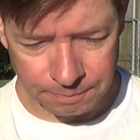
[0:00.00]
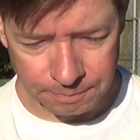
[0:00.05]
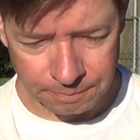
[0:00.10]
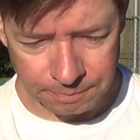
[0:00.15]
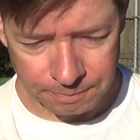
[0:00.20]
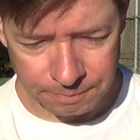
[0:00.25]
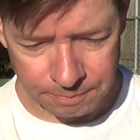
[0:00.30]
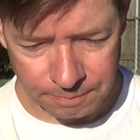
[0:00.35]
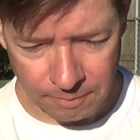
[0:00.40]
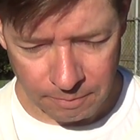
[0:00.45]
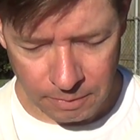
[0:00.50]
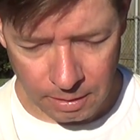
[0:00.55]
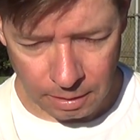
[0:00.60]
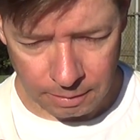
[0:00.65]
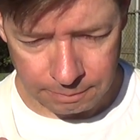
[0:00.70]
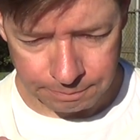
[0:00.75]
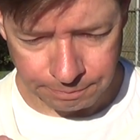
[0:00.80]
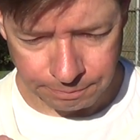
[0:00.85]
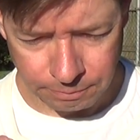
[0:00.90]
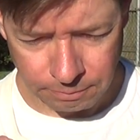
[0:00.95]

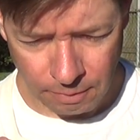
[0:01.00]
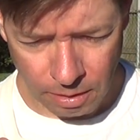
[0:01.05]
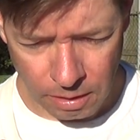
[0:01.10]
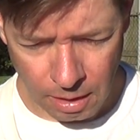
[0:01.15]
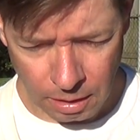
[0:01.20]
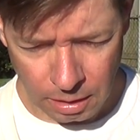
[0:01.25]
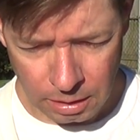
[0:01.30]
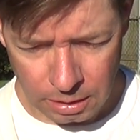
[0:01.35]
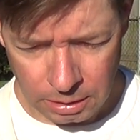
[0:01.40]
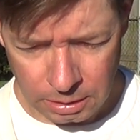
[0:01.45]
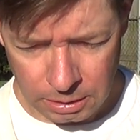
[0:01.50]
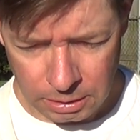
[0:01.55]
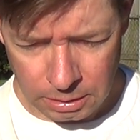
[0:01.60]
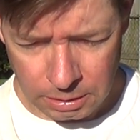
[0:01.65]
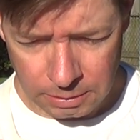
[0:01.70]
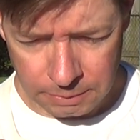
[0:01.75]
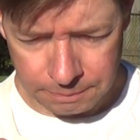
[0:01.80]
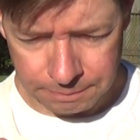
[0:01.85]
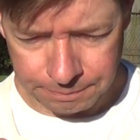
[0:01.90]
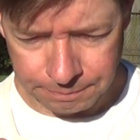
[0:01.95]

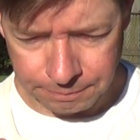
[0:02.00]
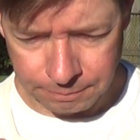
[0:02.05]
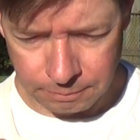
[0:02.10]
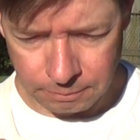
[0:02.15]
Nothing is said.